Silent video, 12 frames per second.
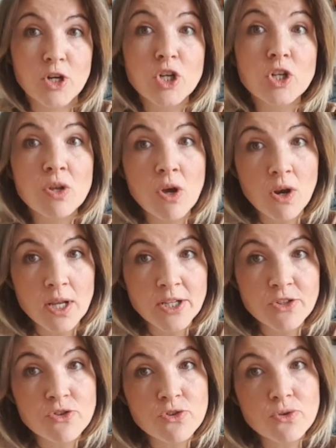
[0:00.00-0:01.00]

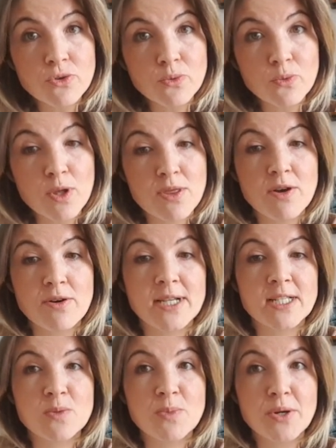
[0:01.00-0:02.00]
Acknowledge what they're
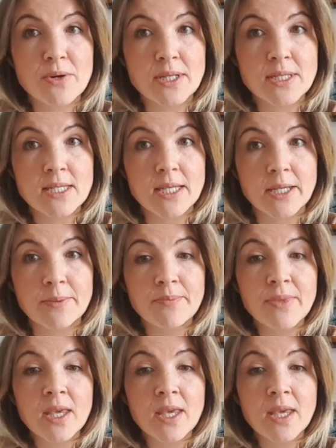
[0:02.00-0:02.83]
experiencing.